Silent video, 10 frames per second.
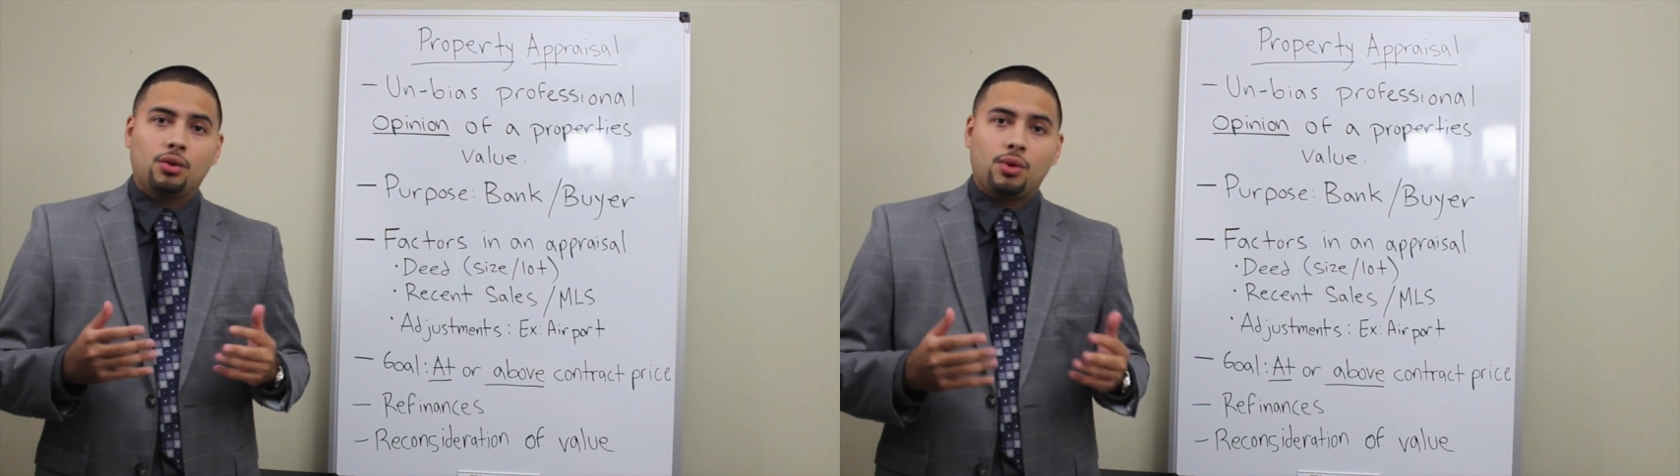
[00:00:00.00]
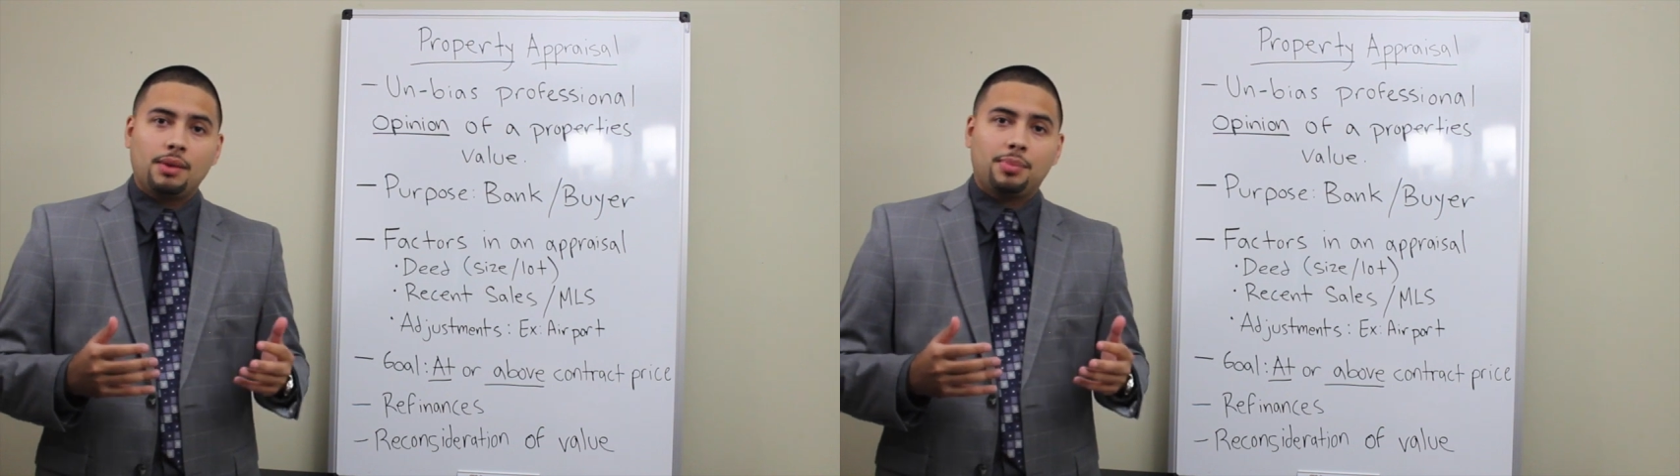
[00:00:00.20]

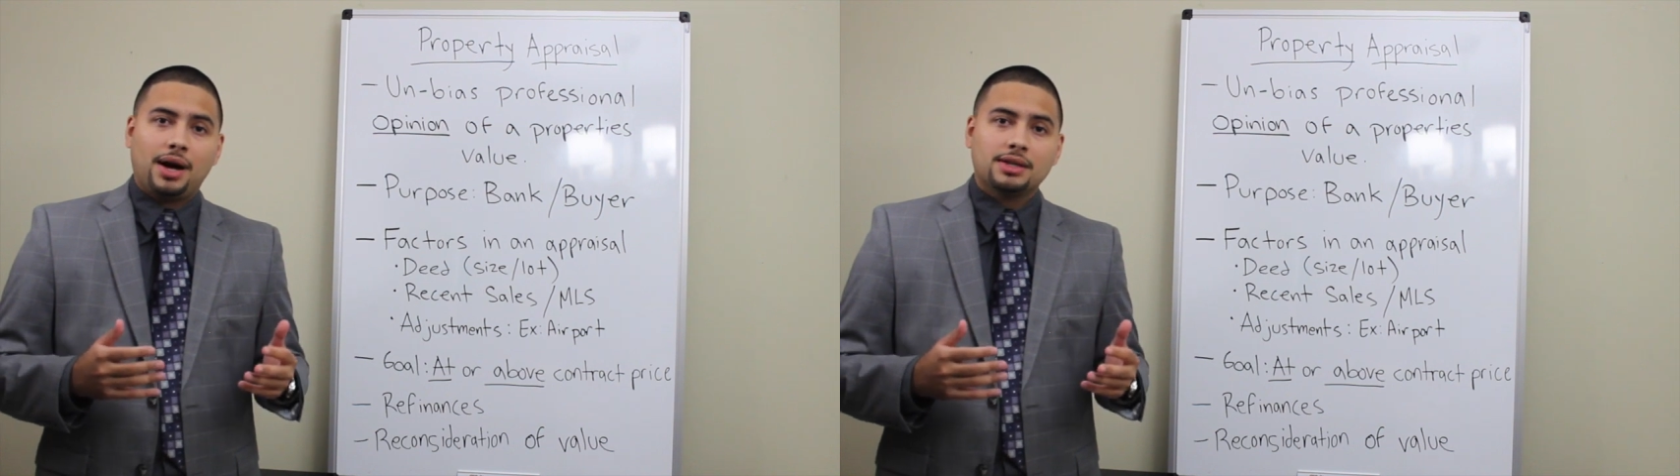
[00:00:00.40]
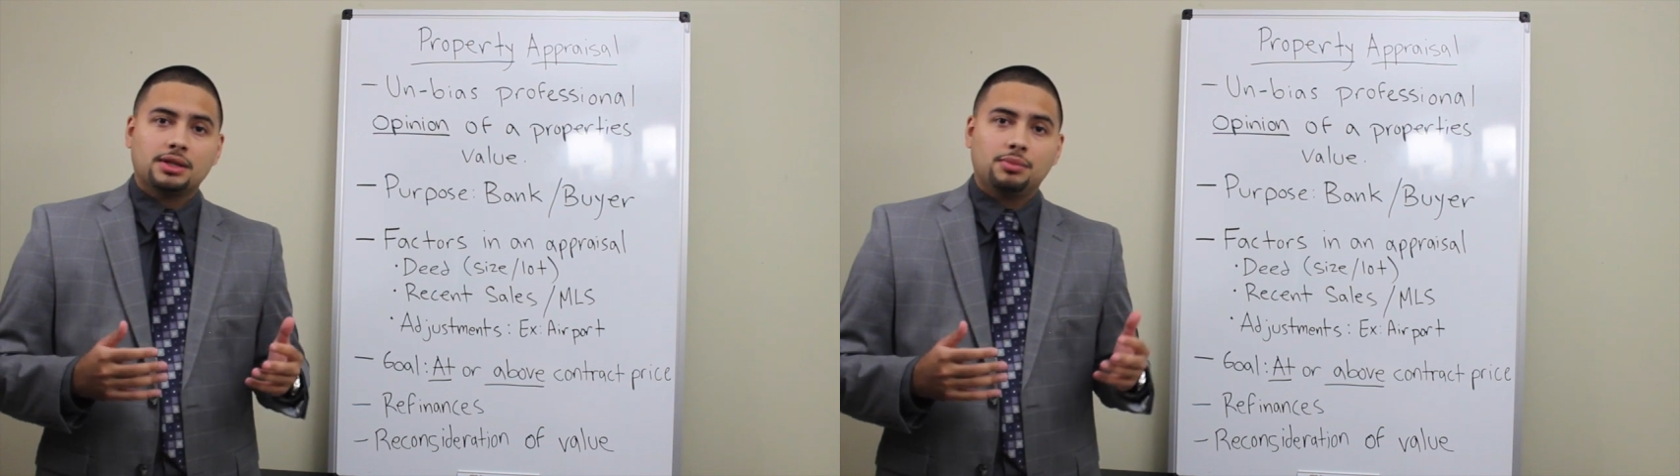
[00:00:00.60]
quite
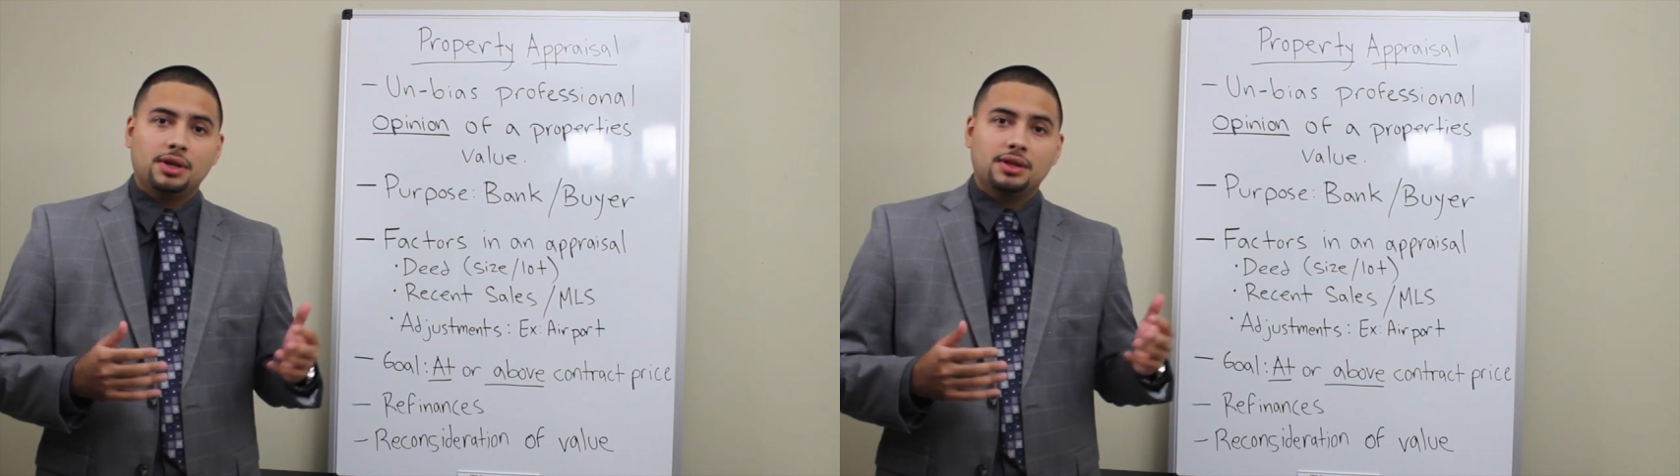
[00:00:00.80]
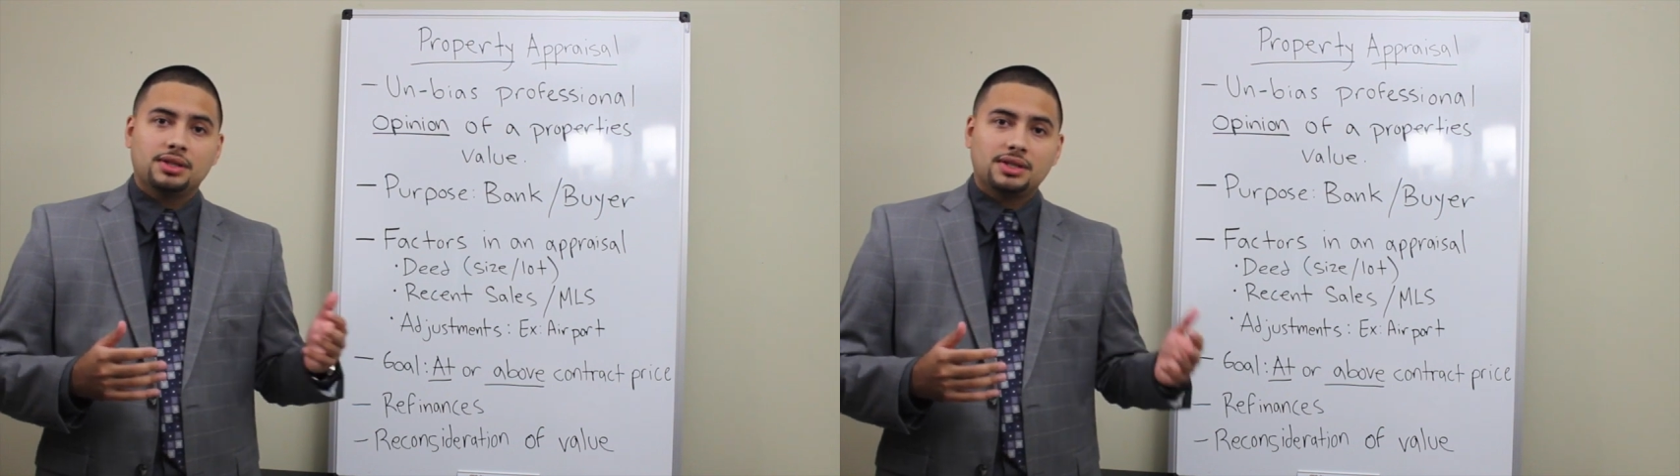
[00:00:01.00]
possibly the